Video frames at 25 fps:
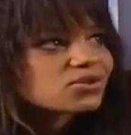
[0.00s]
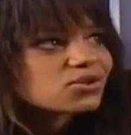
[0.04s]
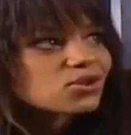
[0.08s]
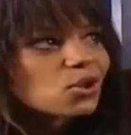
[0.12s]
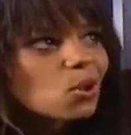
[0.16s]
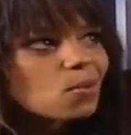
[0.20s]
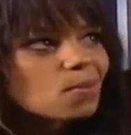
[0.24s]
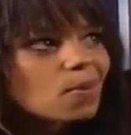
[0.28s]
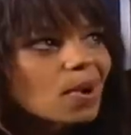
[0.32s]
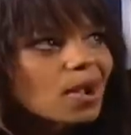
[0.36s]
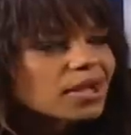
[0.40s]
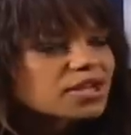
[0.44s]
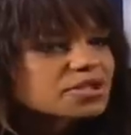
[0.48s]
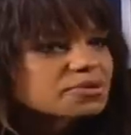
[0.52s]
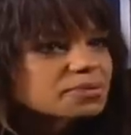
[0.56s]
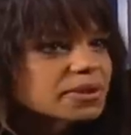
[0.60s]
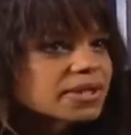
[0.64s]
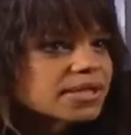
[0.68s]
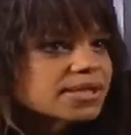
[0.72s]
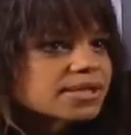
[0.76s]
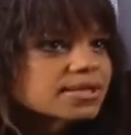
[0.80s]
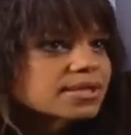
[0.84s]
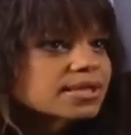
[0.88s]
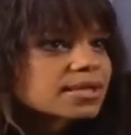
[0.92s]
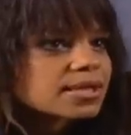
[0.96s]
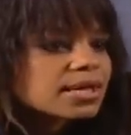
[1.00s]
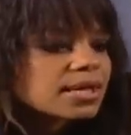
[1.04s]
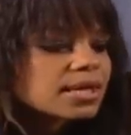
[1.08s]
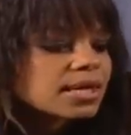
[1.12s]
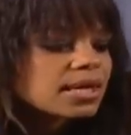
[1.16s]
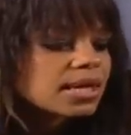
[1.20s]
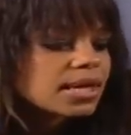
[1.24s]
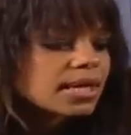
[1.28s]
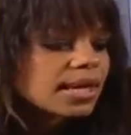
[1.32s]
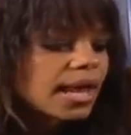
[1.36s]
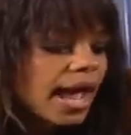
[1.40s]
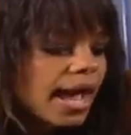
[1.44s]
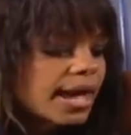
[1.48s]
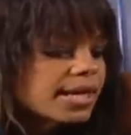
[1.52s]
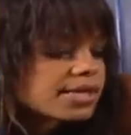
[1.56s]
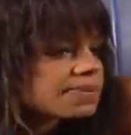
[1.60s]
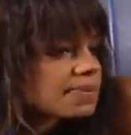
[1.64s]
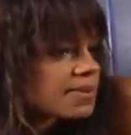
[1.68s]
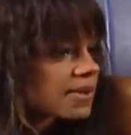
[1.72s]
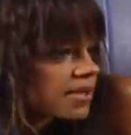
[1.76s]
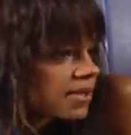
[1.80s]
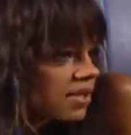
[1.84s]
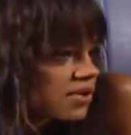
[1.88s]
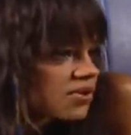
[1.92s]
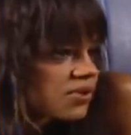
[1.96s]
so much because it, it has
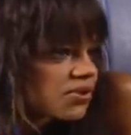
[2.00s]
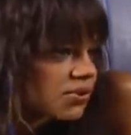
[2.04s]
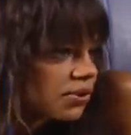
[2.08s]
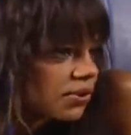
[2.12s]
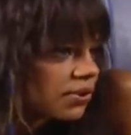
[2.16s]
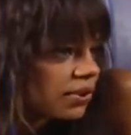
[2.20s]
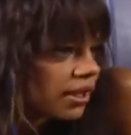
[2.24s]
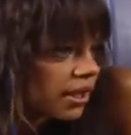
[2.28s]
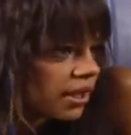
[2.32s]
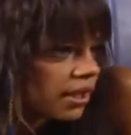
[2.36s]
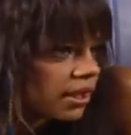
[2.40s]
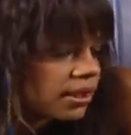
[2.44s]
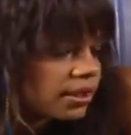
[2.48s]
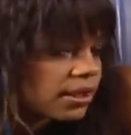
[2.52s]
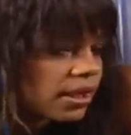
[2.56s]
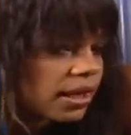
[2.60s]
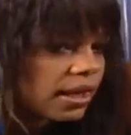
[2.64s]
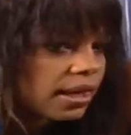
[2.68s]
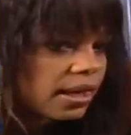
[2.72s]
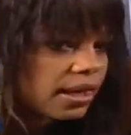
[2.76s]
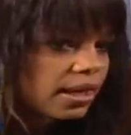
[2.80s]
been such a journey. Yeah.